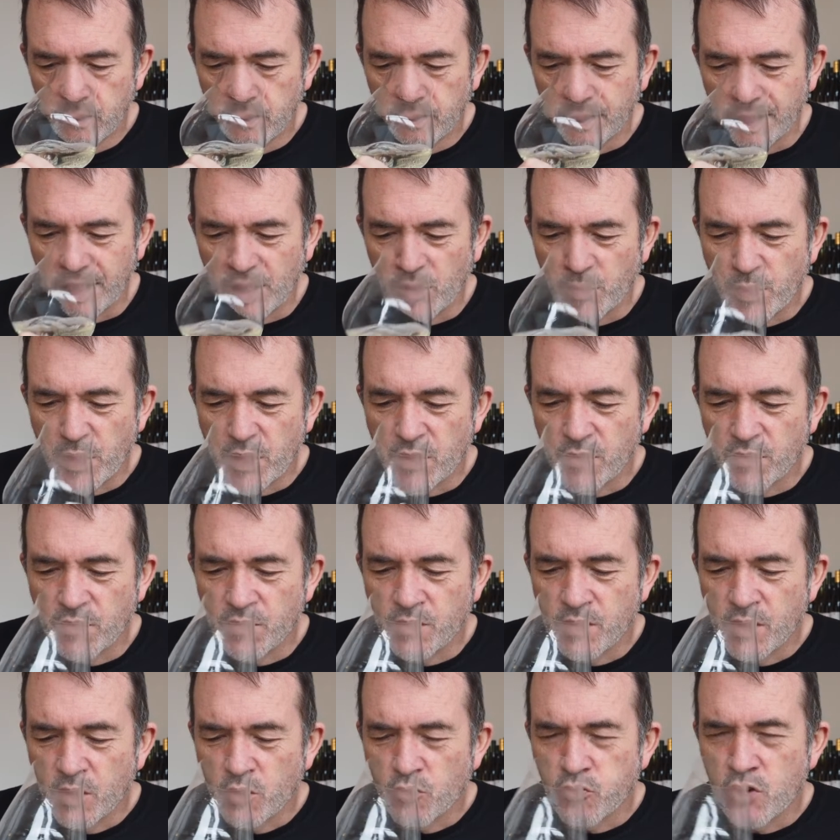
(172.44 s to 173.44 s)
A little bit of
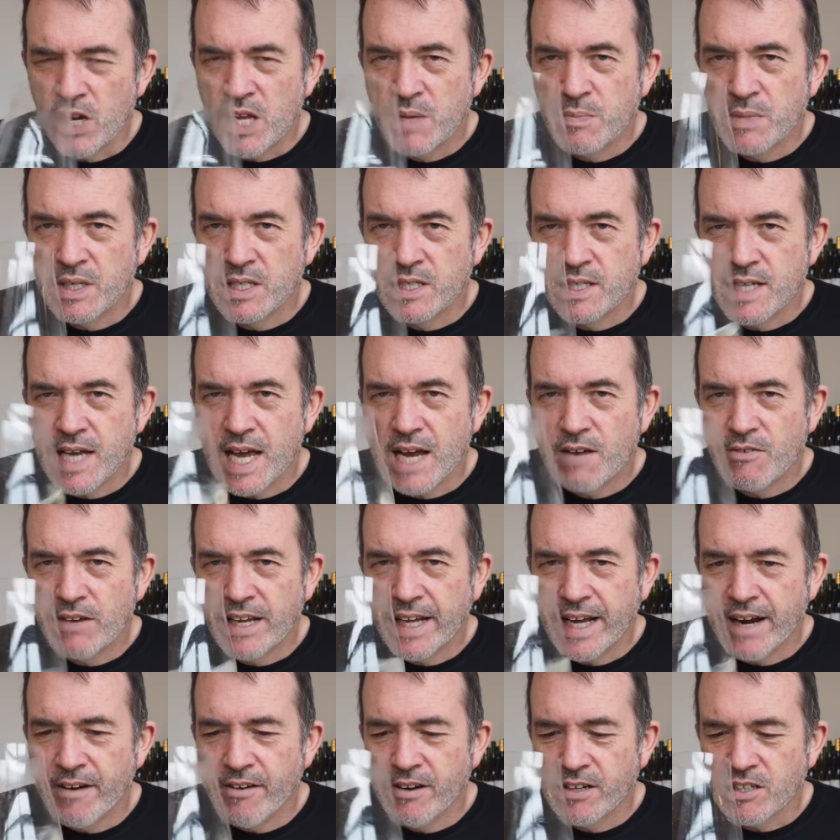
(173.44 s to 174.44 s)
cream and dairy
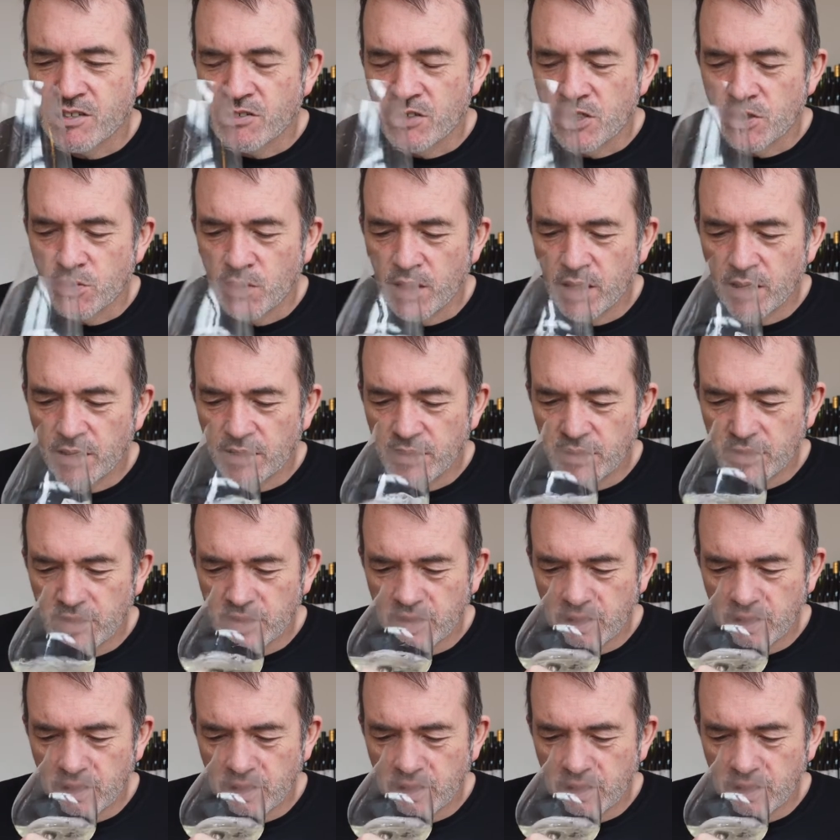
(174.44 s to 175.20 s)
character as well.